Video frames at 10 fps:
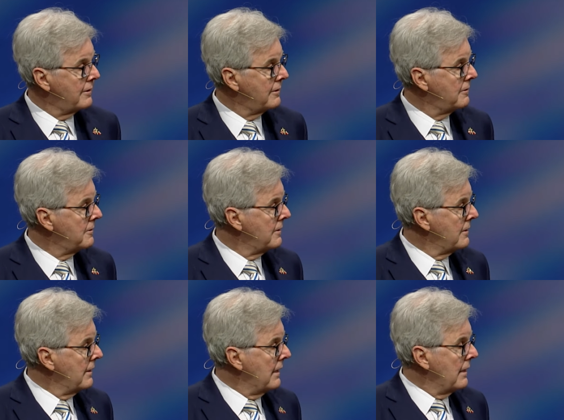
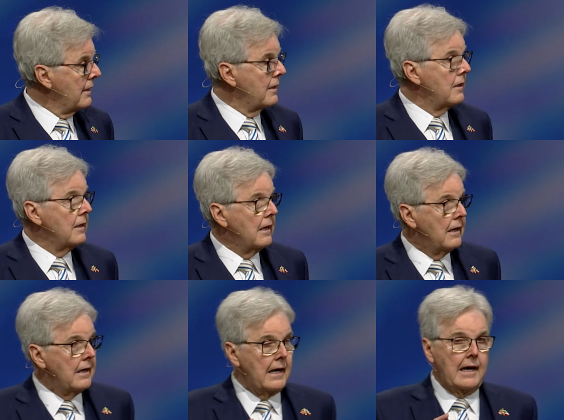
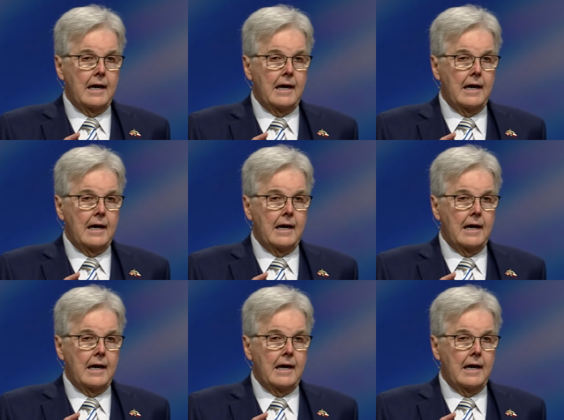(silence)